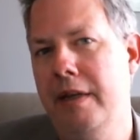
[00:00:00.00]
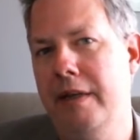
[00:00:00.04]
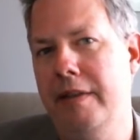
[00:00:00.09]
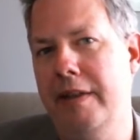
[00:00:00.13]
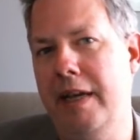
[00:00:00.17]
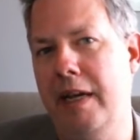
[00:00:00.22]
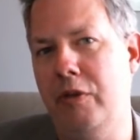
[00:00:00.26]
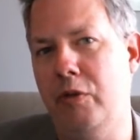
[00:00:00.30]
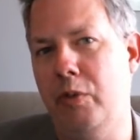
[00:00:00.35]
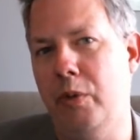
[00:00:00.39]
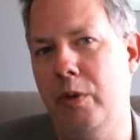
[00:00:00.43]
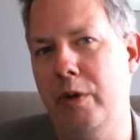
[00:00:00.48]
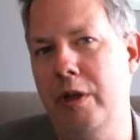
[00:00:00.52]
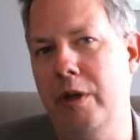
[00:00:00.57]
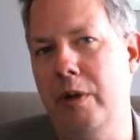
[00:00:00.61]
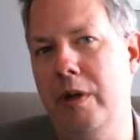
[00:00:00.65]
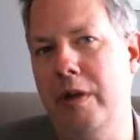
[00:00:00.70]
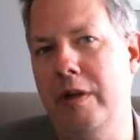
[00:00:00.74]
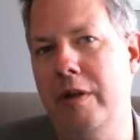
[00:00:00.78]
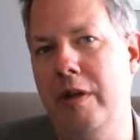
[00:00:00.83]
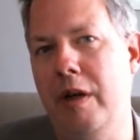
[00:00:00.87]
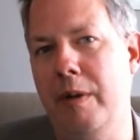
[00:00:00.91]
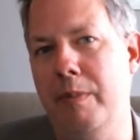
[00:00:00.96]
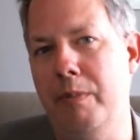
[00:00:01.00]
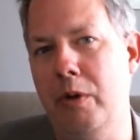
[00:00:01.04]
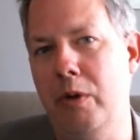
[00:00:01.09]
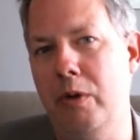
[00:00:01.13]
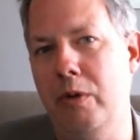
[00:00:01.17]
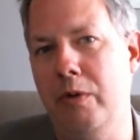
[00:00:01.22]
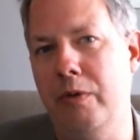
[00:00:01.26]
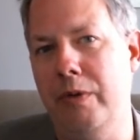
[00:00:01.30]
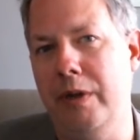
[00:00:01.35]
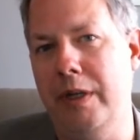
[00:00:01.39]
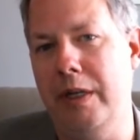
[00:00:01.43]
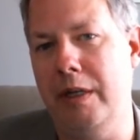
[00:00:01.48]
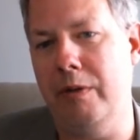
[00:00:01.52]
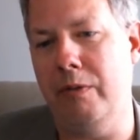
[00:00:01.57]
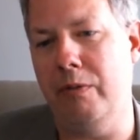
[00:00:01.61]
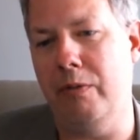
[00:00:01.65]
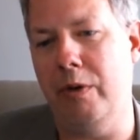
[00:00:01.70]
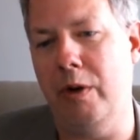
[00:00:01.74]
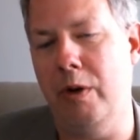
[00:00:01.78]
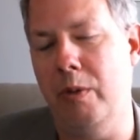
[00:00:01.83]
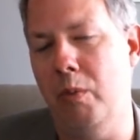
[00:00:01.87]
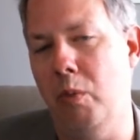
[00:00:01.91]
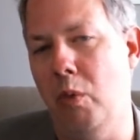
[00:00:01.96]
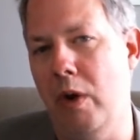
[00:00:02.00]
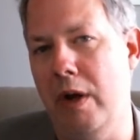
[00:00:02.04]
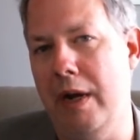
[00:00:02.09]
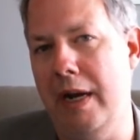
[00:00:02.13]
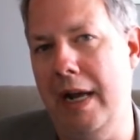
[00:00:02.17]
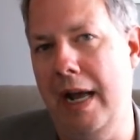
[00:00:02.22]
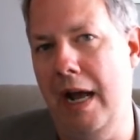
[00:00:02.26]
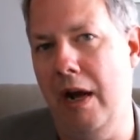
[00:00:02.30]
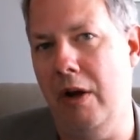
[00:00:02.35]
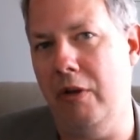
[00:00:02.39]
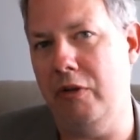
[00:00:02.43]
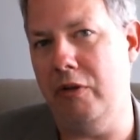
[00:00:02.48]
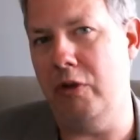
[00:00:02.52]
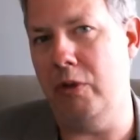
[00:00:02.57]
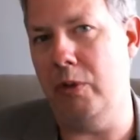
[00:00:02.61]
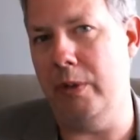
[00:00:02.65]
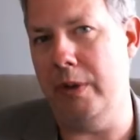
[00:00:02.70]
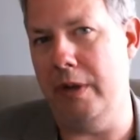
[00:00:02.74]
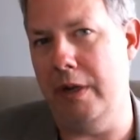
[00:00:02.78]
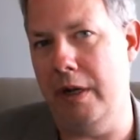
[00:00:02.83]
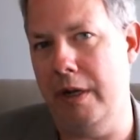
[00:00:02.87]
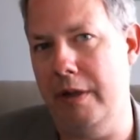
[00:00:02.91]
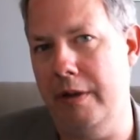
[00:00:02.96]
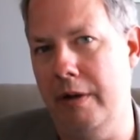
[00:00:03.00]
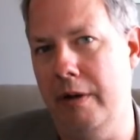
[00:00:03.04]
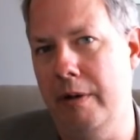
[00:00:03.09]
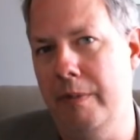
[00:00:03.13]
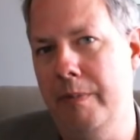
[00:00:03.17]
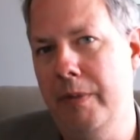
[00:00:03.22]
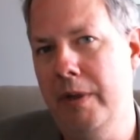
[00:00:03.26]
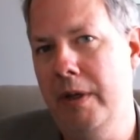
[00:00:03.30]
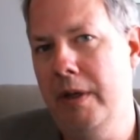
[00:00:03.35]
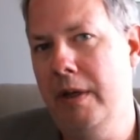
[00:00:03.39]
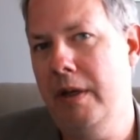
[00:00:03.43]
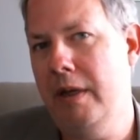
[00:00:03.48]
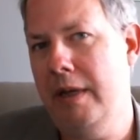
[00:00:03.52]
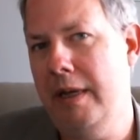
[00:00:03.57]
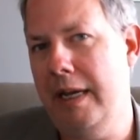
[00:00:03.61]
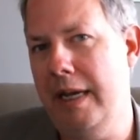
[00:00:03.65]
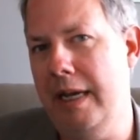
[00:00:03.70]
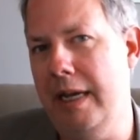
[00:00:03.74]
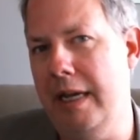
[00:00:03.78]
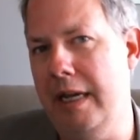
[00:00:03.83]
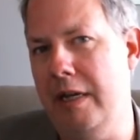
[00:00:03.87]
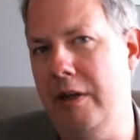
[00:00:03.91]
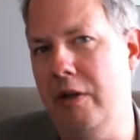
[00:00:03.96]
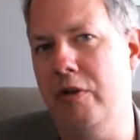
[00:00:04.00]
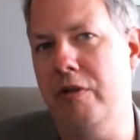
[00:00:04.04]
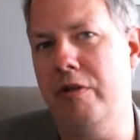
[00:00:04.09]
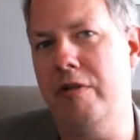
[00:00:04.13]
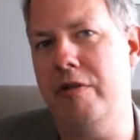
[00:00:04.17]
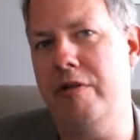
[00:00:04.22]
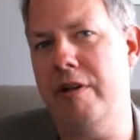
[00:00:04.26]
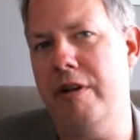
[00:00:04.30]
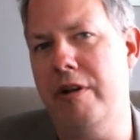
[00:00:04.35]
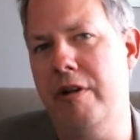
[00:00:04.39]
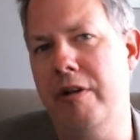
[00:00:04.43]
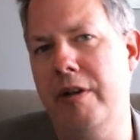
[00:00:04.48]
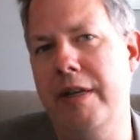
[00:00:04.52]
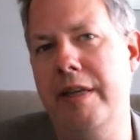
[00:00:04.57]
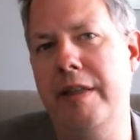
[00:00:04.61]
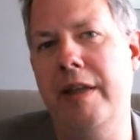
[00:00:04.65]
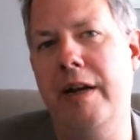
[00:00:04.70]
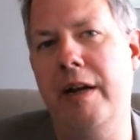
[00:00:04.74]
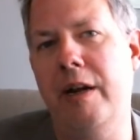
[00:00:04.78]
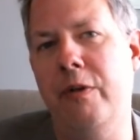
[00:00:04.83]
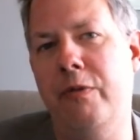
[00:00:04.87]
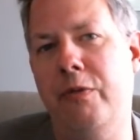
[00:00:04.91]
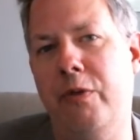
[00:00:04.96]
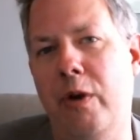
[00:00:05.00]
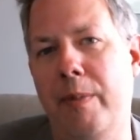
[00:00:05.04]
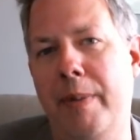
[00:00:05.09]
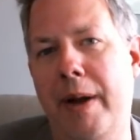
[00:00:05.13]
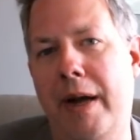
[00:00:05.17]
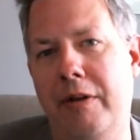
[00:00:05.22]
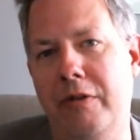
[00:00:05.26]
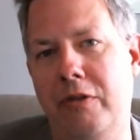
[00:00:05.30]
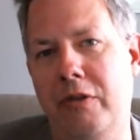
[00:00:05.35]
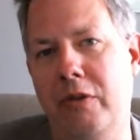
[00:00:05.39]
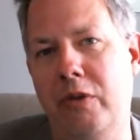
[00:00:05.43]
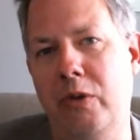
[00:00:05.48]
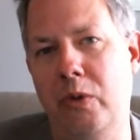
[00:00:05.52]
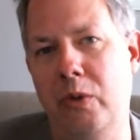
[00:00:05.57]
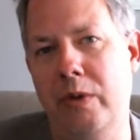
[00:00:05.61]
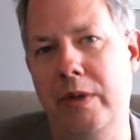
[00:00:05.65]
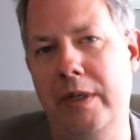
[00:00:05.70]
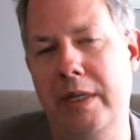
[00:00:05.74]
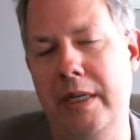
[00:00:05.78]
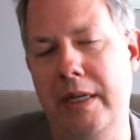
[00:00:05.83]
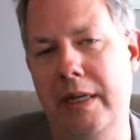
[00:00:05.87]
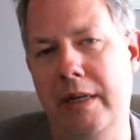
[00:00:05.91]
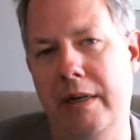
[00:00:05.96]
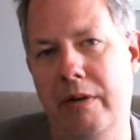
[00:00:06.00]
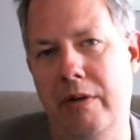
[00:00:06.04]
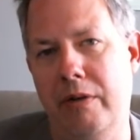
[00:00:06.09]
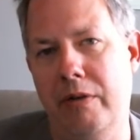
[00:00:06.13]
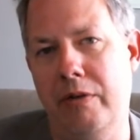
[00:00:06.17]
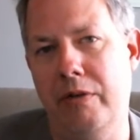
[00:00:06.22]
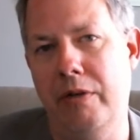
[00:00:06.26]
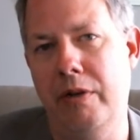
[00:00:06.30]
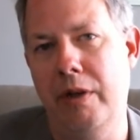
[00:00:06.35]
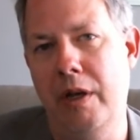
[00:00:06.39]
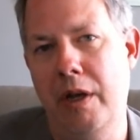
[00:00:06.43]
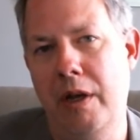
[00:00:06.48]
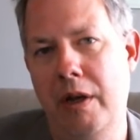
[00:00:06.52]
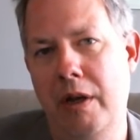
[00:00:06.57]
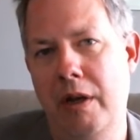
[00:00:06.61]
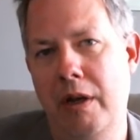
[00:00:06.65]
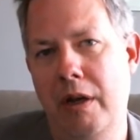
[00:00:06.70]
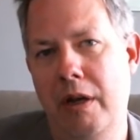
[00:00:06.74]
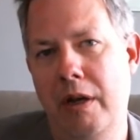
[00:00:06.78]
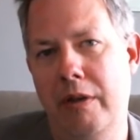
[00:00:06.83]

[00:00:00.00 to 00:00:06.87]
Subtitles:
That's where you end up moving from one house to another, and you're generally there for about 2 years.